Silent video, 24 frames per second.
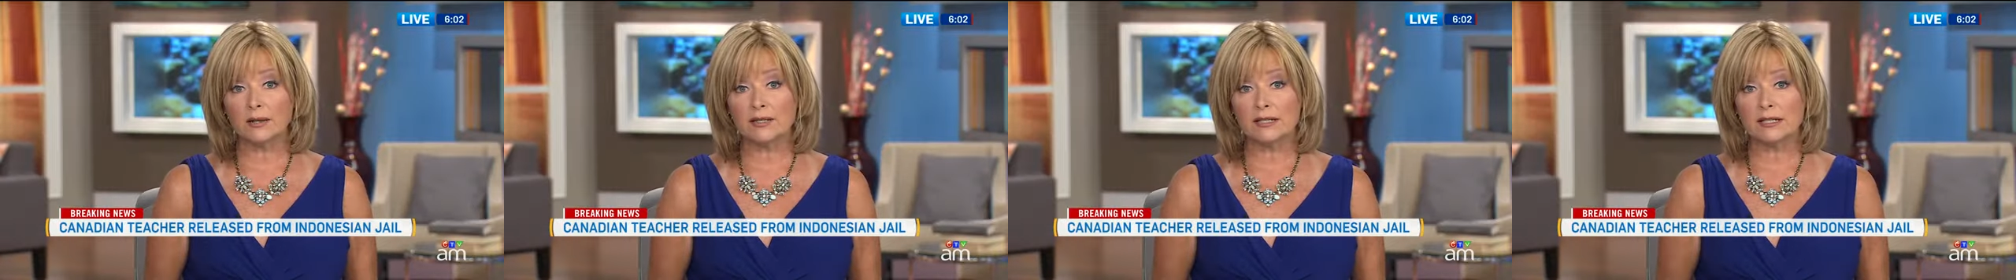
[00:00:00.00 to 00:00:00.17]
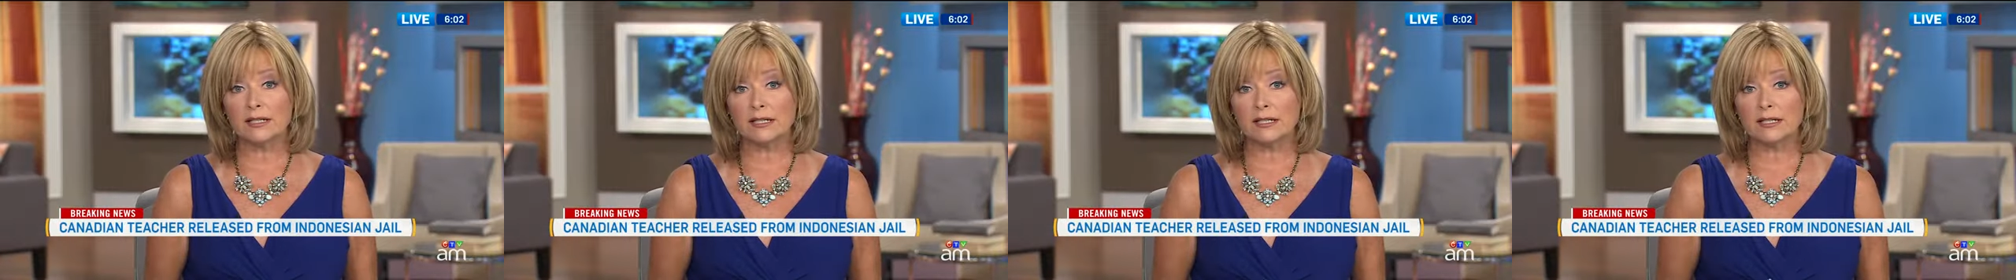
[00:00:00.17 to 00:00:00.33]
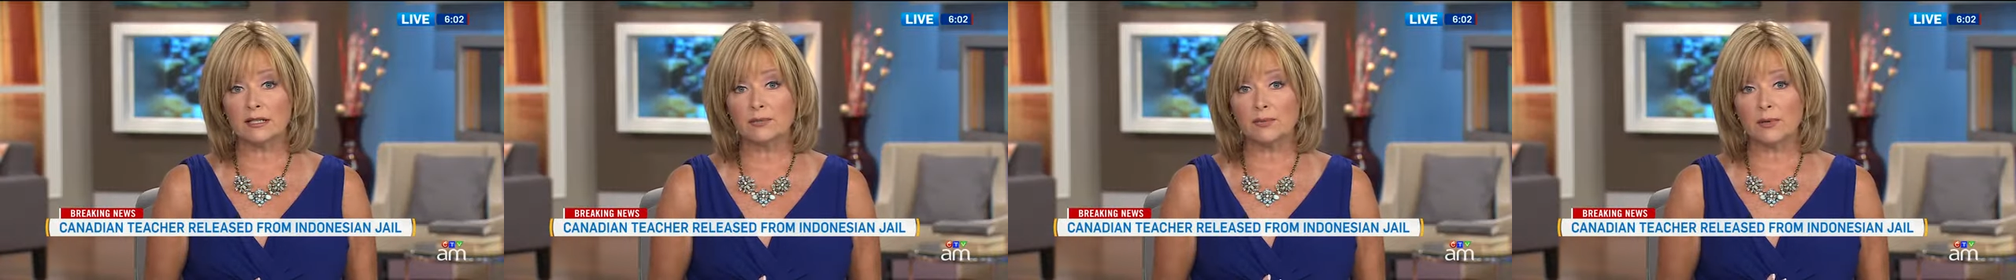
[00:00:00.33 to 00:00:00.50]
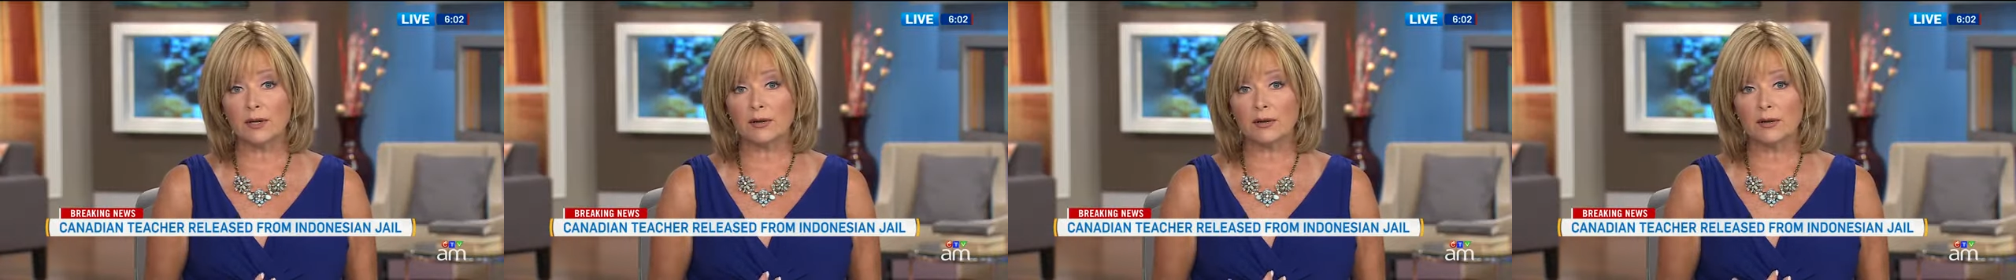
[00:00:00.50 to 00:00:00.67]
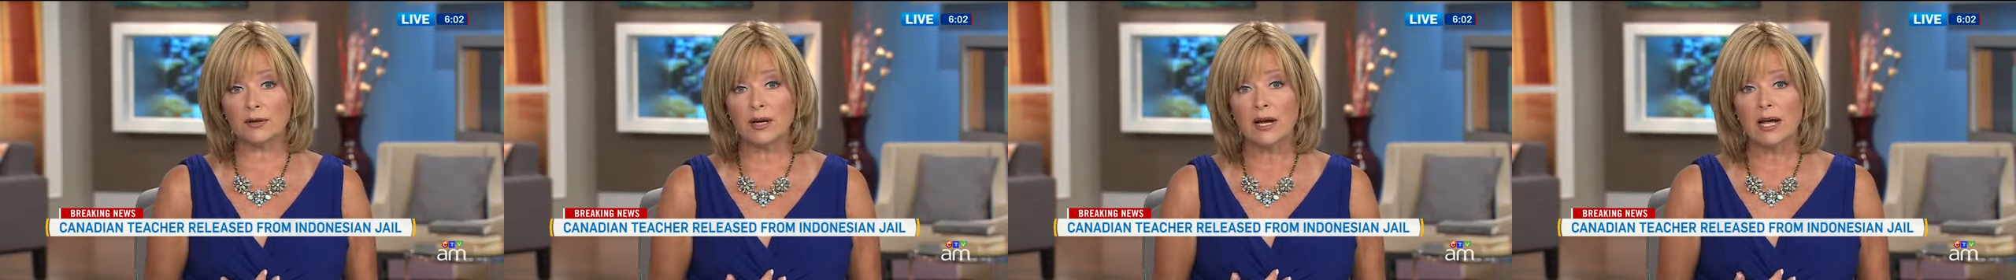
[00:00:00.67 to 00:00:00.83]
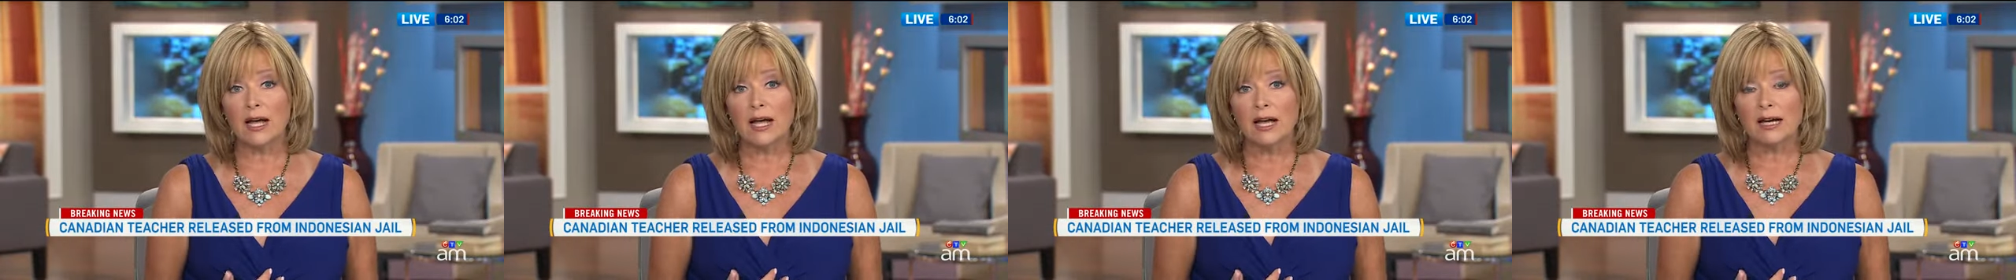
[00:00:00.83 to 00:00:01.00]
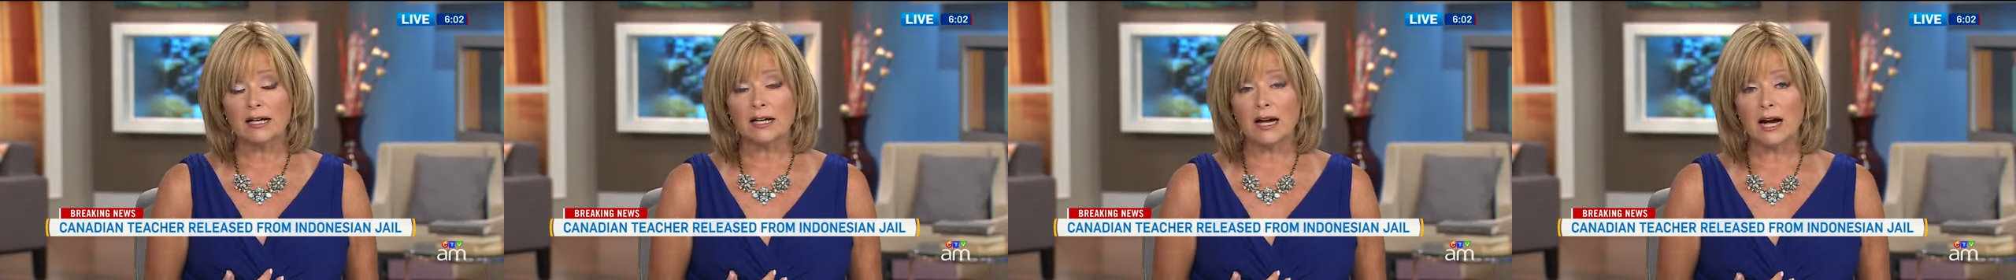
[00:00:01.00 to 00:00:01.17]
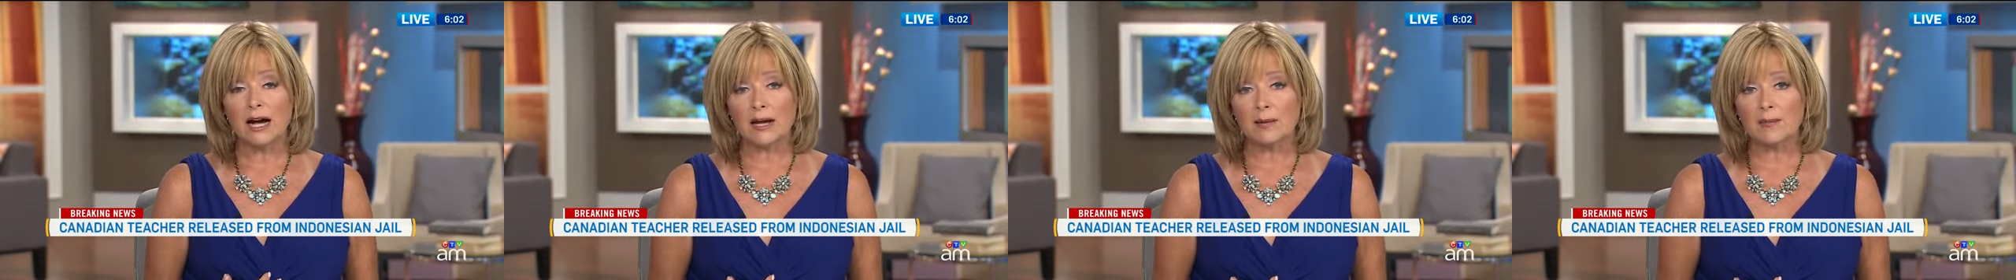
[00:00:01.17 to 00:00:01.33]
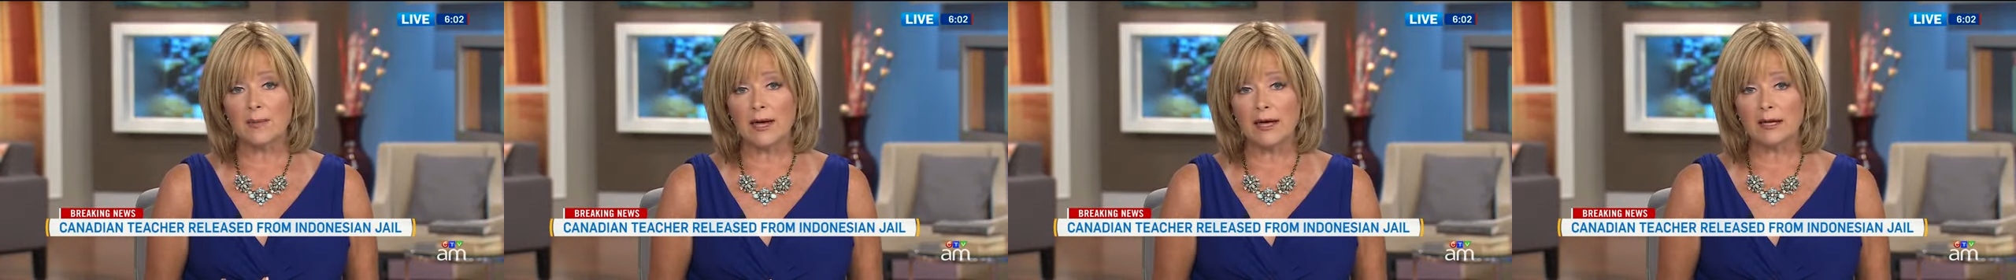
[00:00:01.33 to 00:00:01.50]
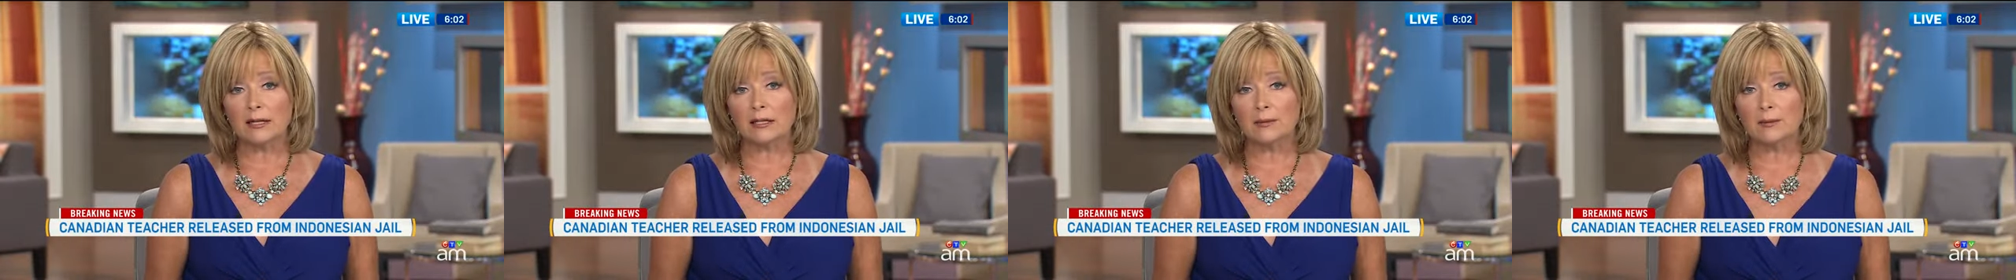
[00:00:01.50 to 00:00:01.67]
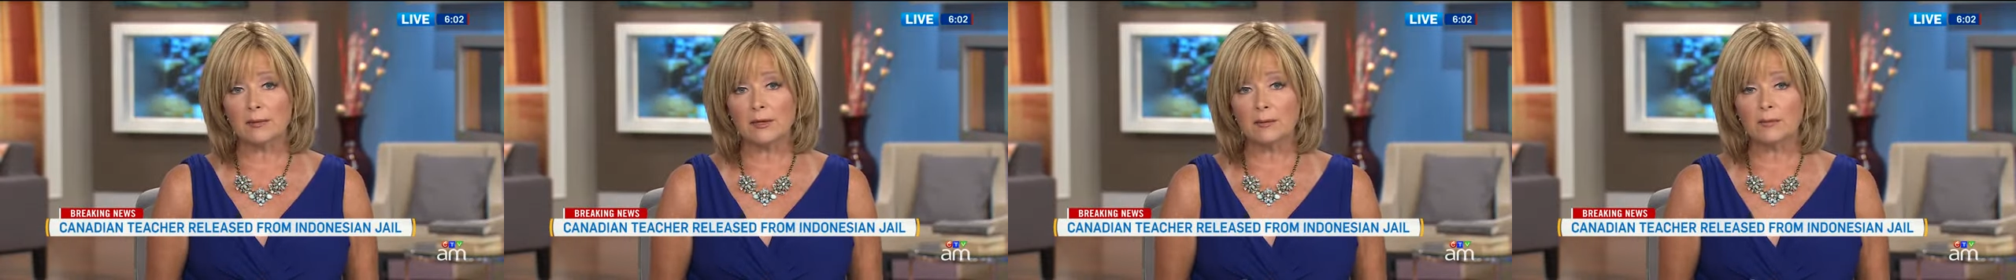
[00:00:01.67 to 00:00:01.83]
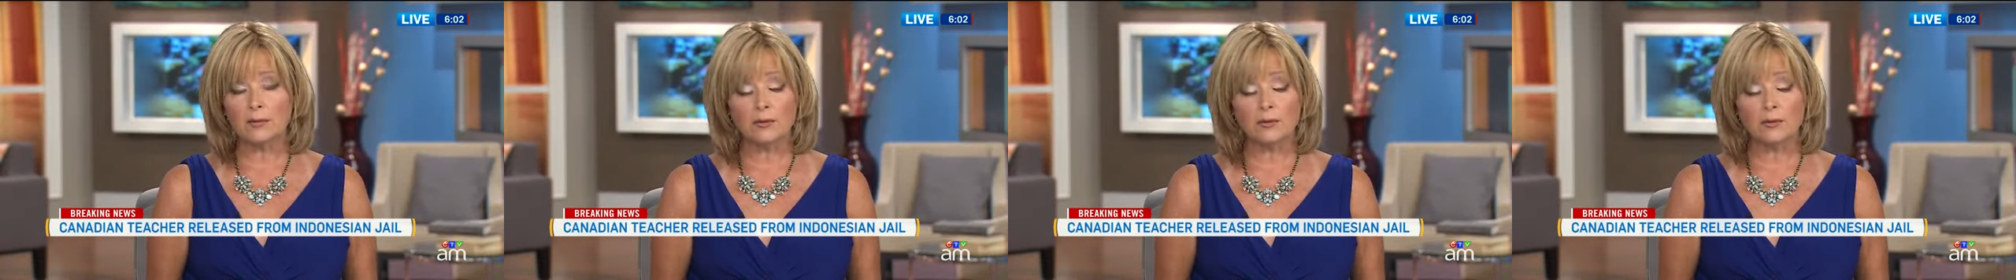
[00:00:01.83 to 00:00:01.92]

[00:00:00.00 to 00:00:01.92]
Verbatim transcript: is Neil's brother, Guy Bantleman.